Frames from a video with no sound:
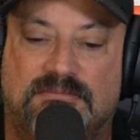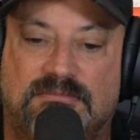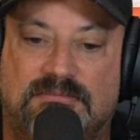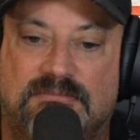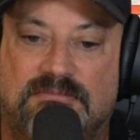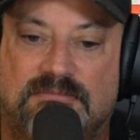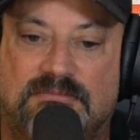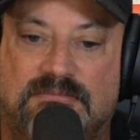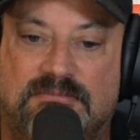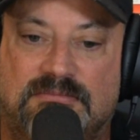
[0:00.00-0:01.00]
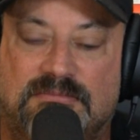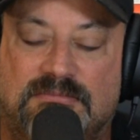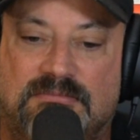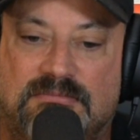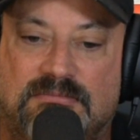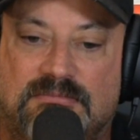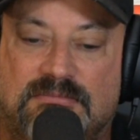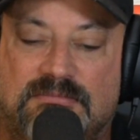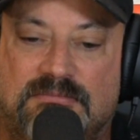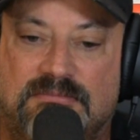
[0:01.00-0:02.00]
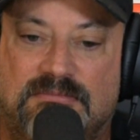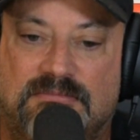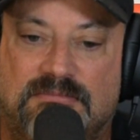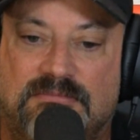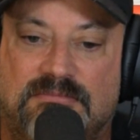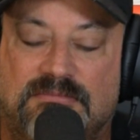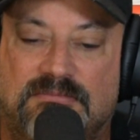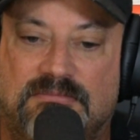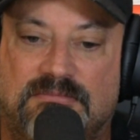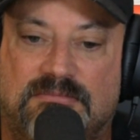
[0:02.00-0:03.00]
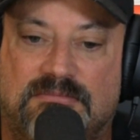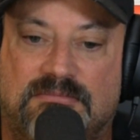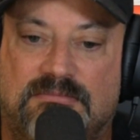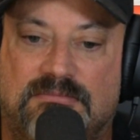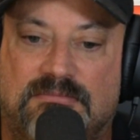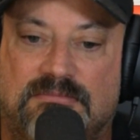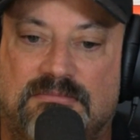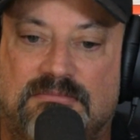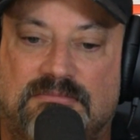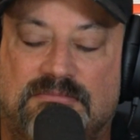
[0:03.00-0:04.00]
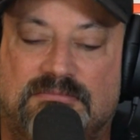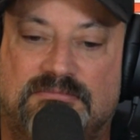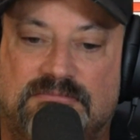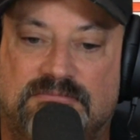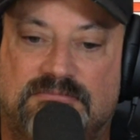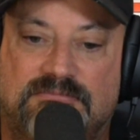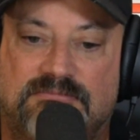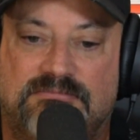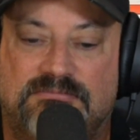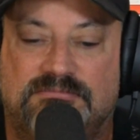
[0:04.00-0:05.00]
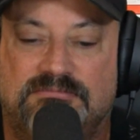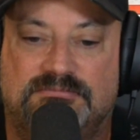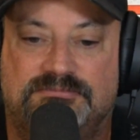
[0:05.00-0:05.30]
(silent)